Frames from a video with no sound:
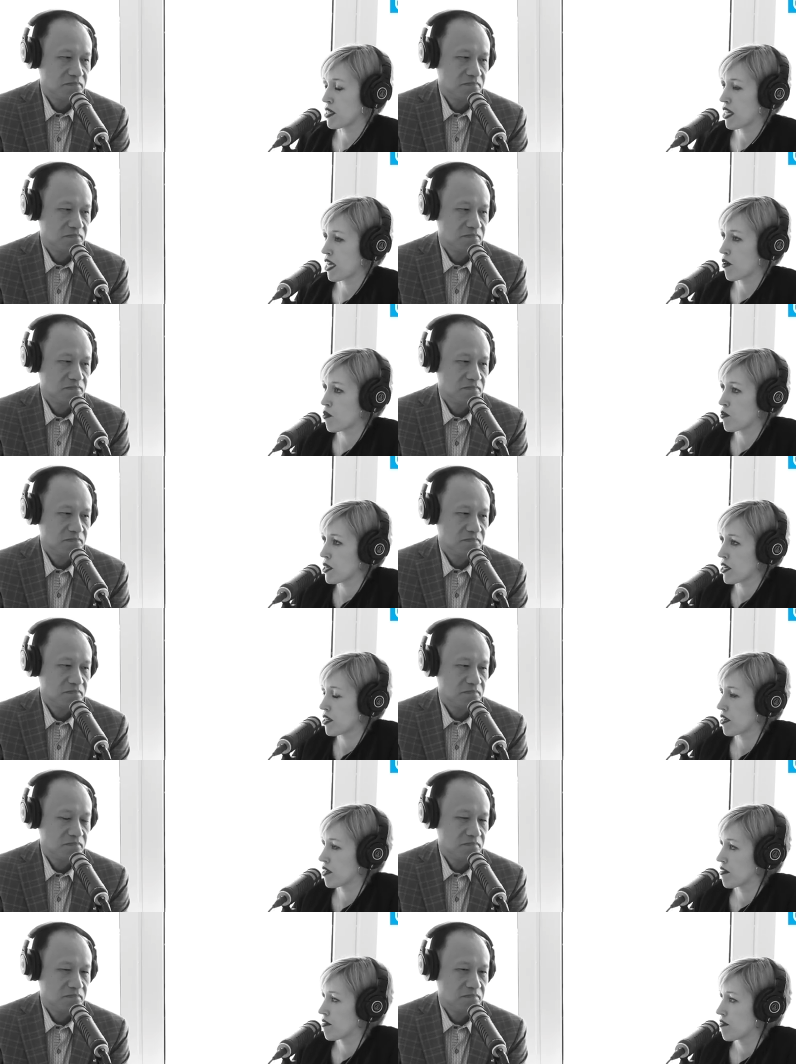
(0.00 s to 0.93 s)
Speaker 1: mean, how are we going
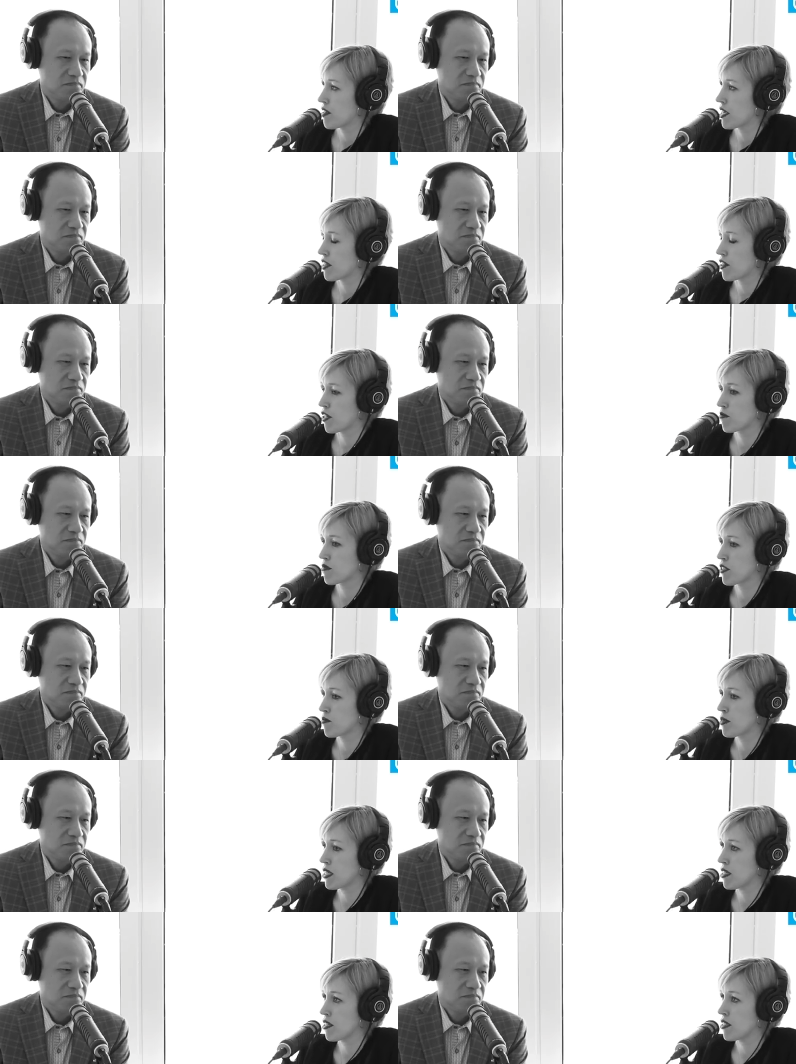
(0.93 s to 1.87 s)
to get them to
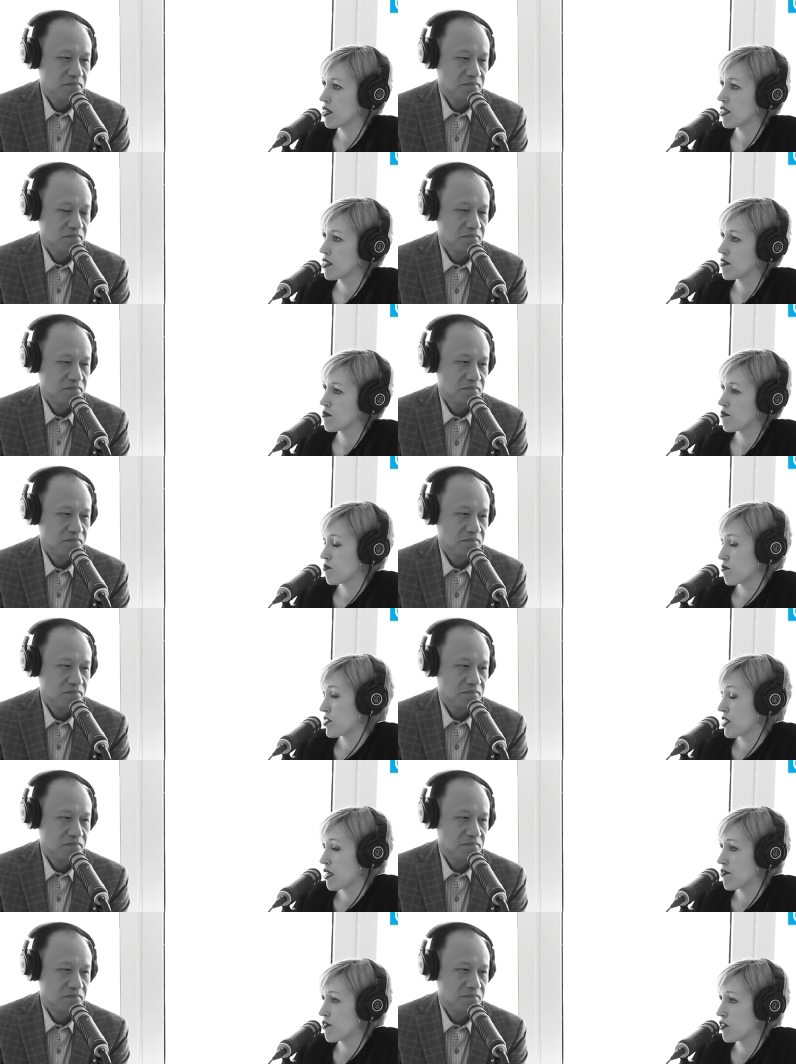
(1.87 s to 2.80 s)
be
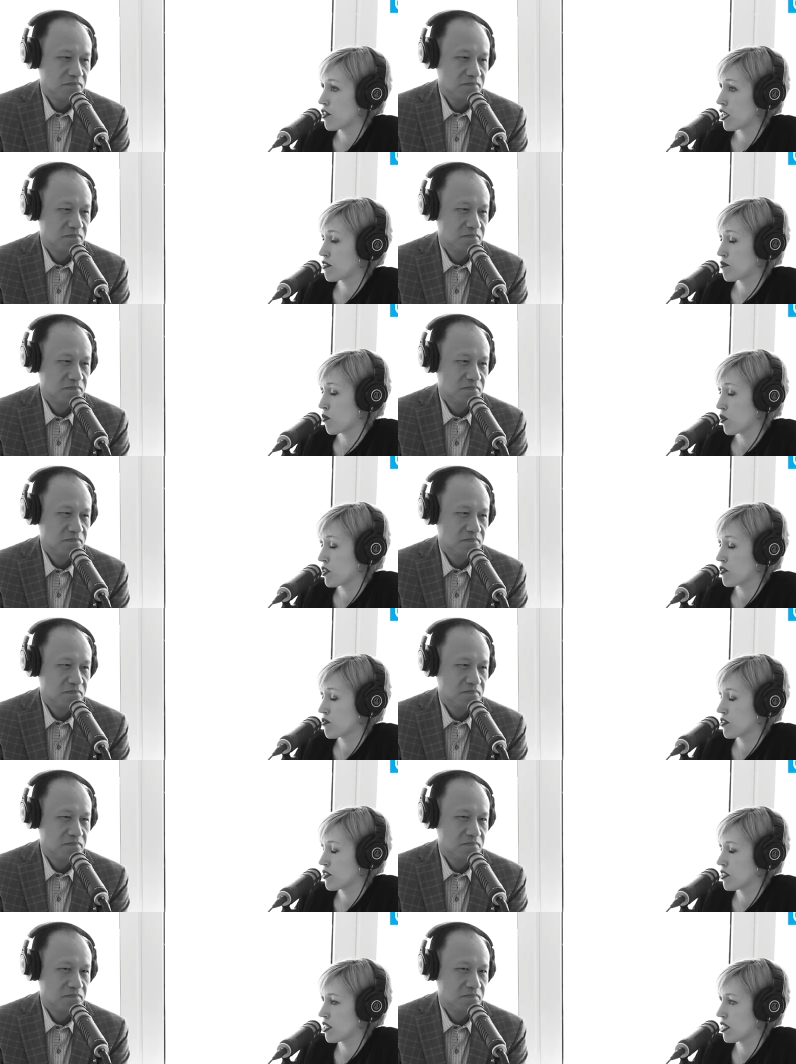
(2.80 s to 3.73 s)
safer and more
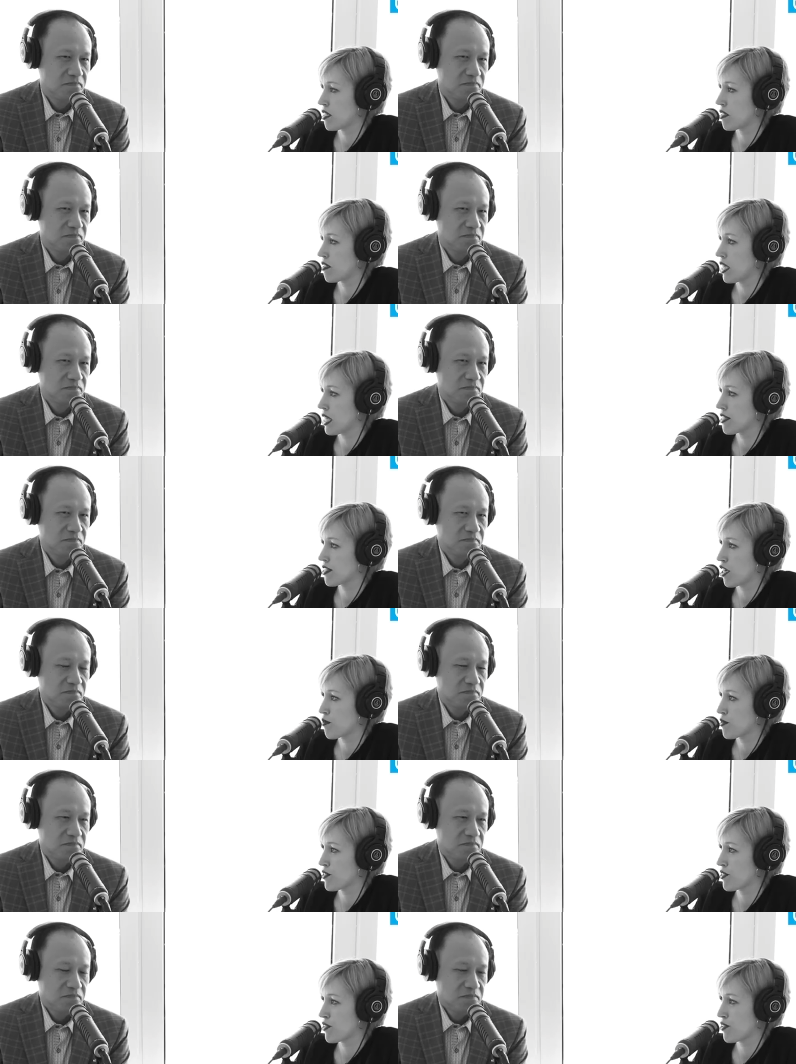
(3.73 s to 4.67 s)
interested in
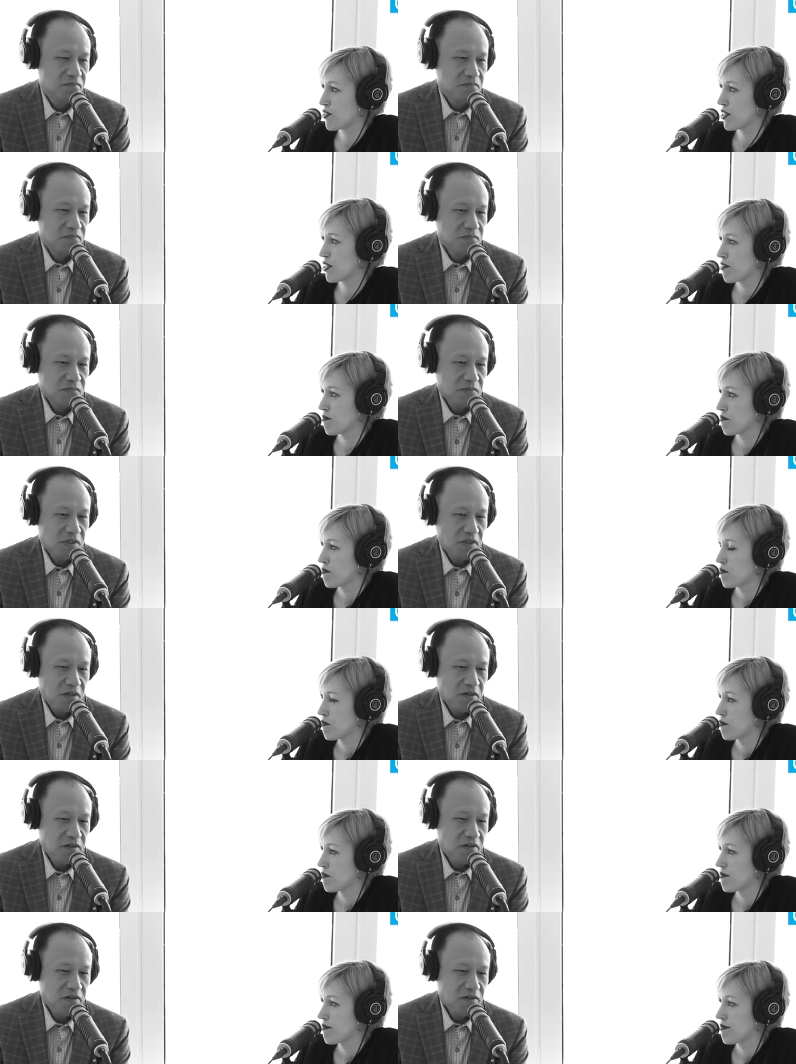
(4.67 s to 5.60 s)
cybersecurity?
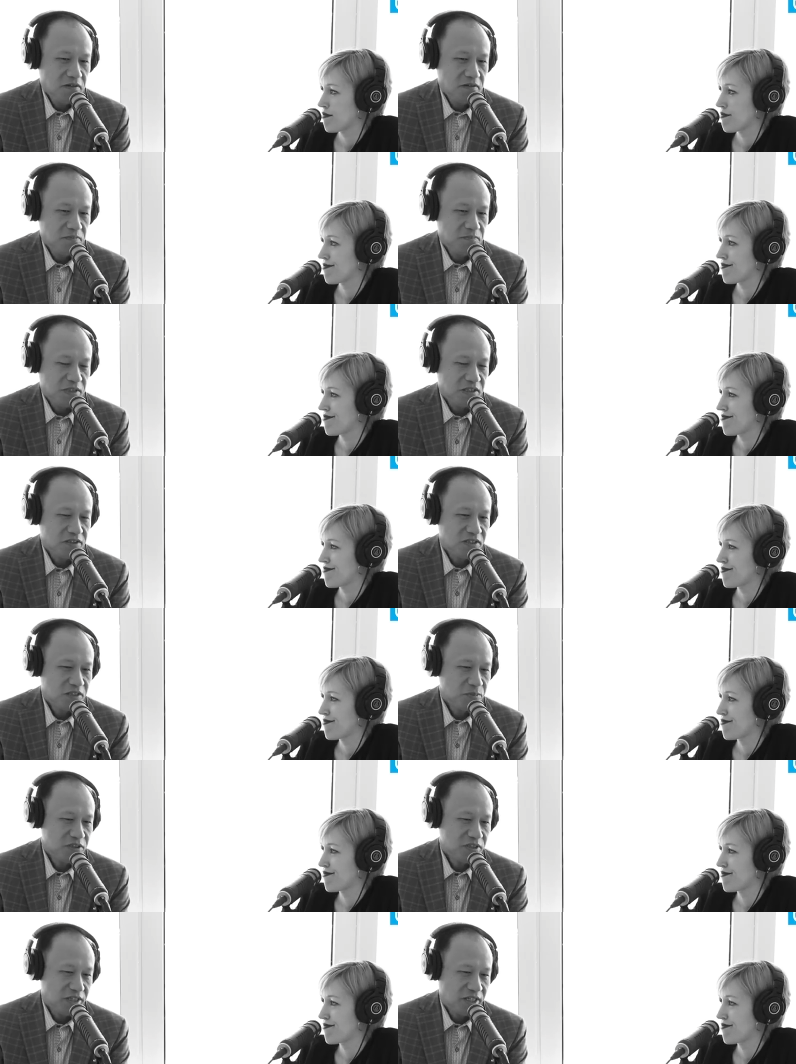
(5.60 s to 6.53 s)
Speaker 2: Because
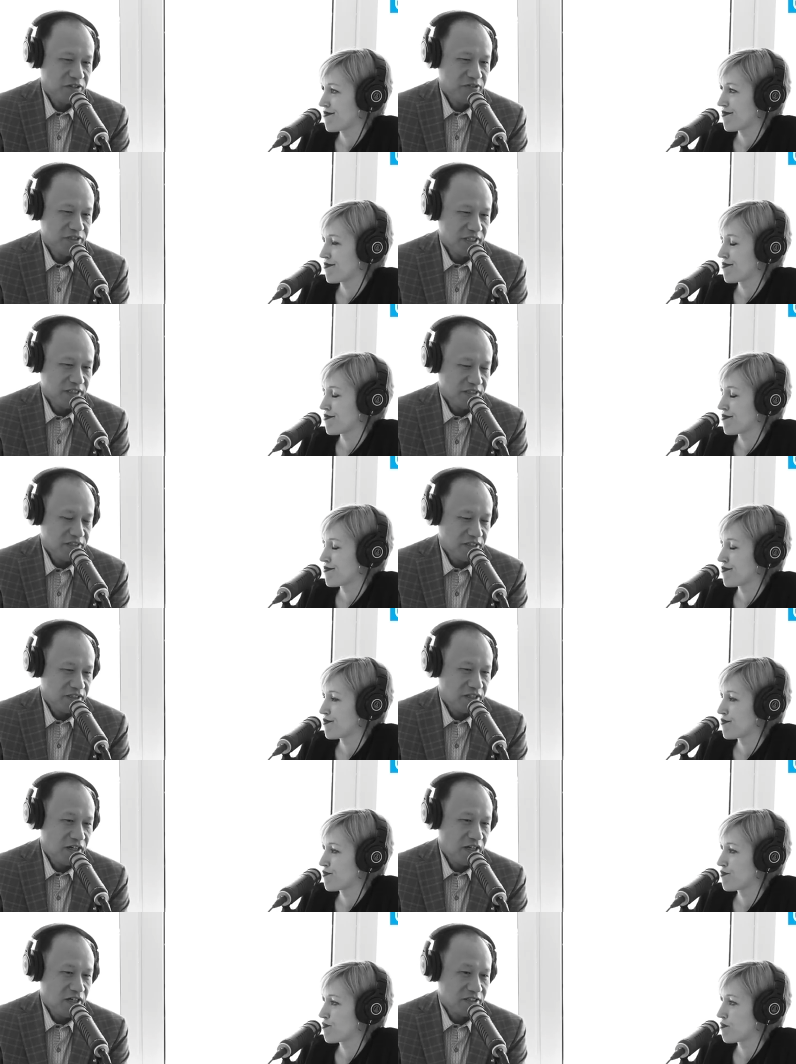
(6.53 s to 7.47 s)
cybersecurity, they
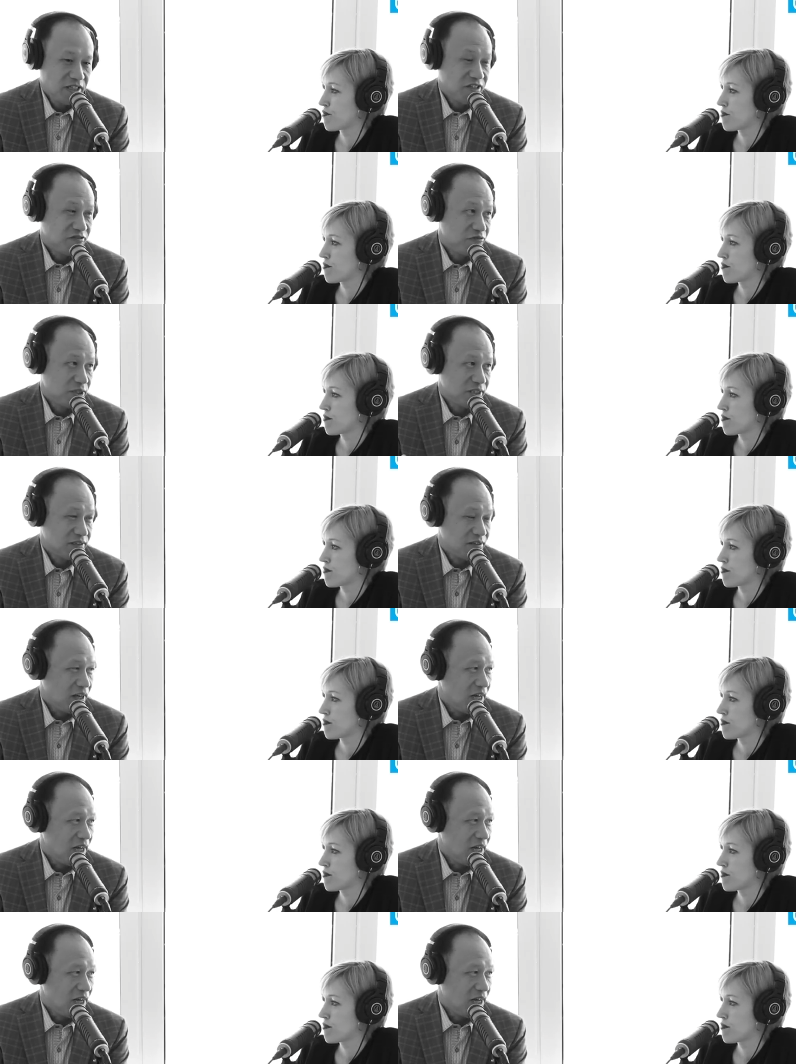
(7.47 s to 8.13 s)
touch everyone's